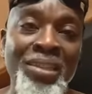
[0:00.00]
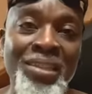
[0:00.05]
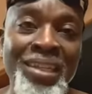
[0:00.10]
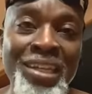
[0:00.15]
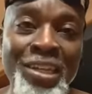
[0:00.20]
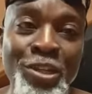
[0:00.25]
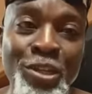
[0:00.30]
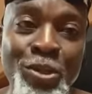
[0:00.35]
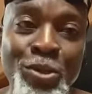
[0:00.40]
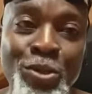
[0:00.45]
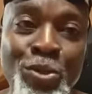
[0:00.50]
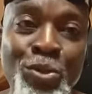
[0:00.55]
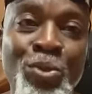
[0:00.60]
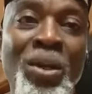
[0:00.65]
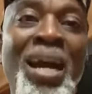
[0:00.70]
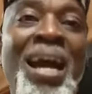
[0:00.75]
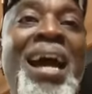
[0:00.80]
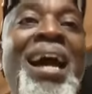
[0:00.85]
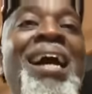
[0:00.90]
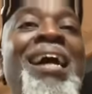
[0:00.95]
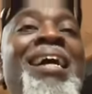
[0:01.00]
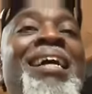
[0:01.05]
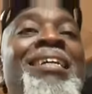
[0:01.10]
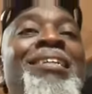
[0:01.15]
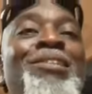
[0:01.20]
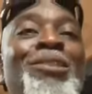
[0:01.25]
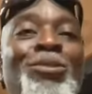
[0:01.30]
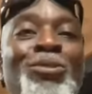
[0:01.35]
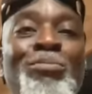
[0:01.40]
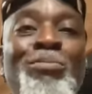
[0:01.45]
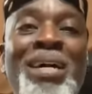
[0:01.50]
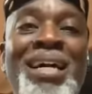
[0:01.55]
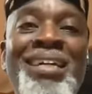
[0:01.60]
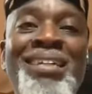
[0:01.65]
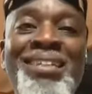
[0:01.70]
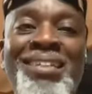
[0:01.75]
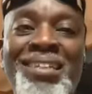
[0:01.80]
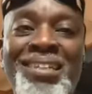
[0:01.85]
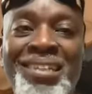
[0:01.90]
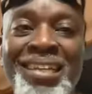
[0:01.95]
Thank you and goodbye.
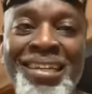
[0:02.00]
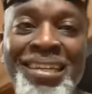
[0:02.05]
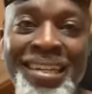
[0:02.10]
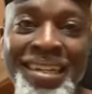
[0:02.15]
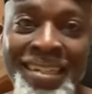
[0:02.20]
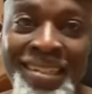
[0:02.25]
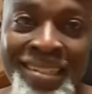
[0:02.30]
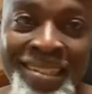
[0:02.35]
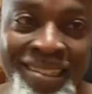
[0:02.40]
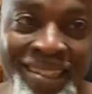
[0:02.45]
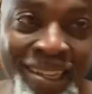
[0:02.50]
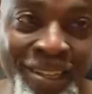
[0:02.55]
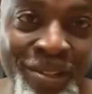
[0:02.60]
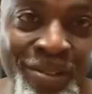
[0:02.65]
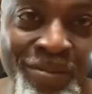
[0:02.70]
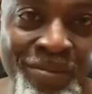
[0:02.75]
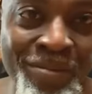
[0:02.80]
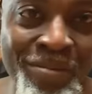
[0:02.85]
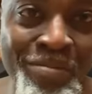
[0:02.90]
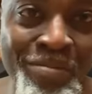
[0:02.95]
Thank you again. Thank you.